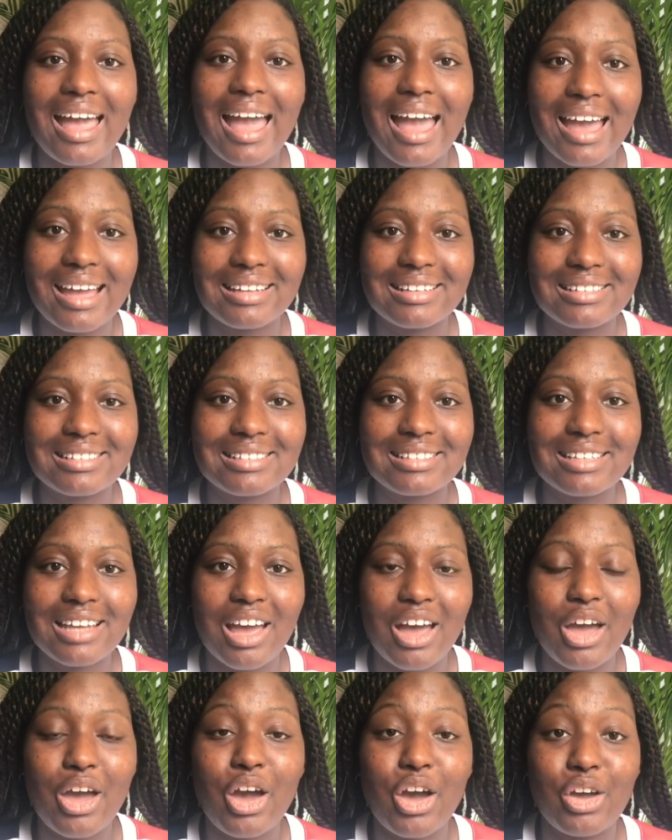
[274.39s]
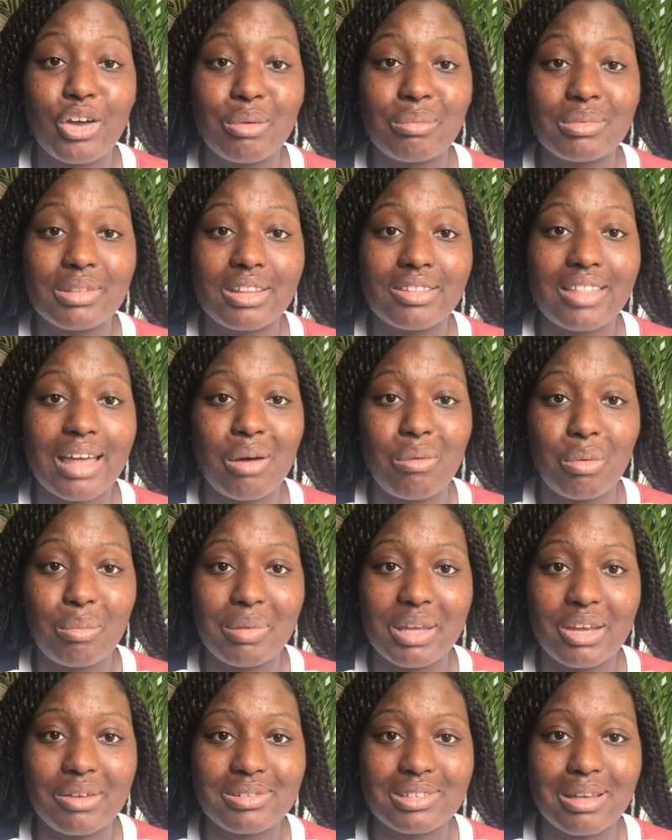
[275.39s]
And I hope that that will
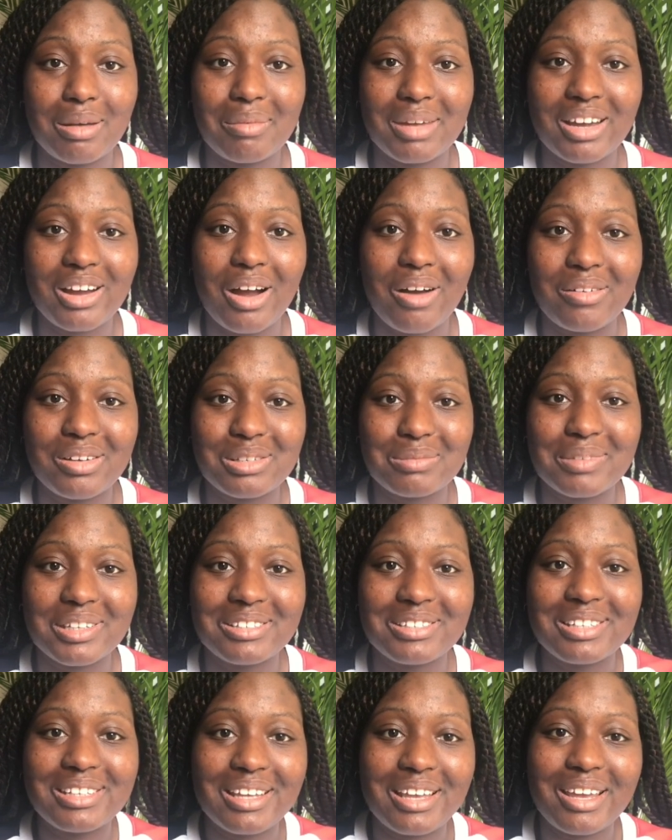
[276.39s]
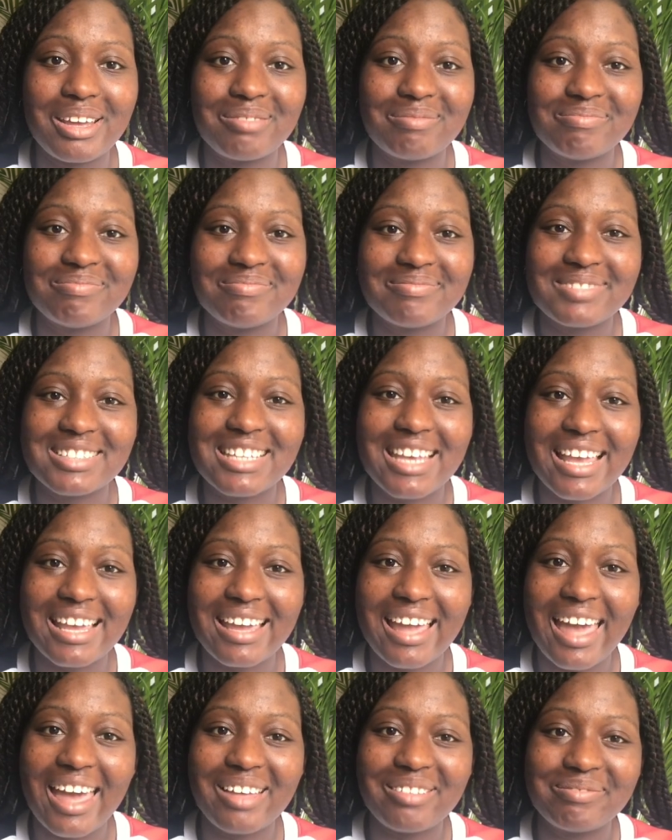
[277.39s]
be of some encouragement to you. Take
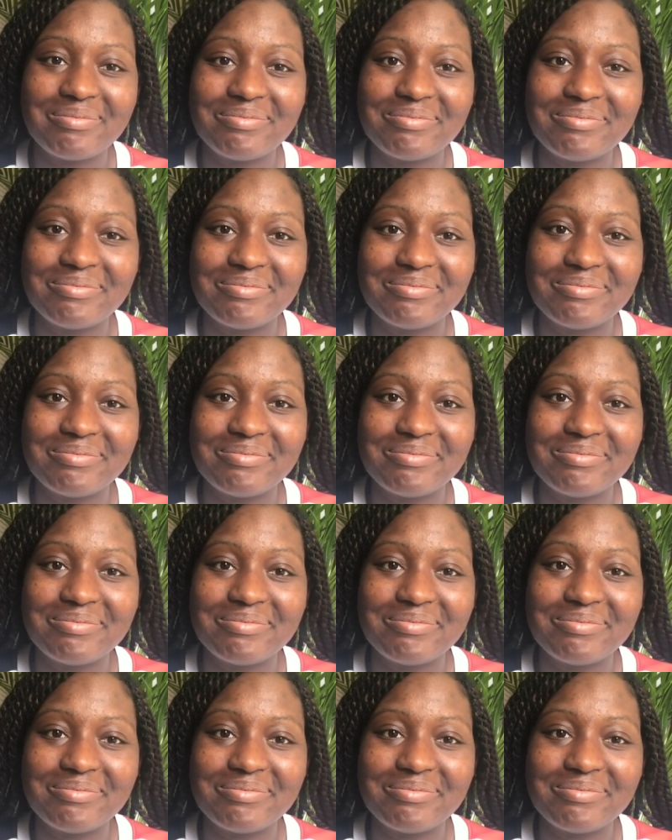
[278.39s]
care.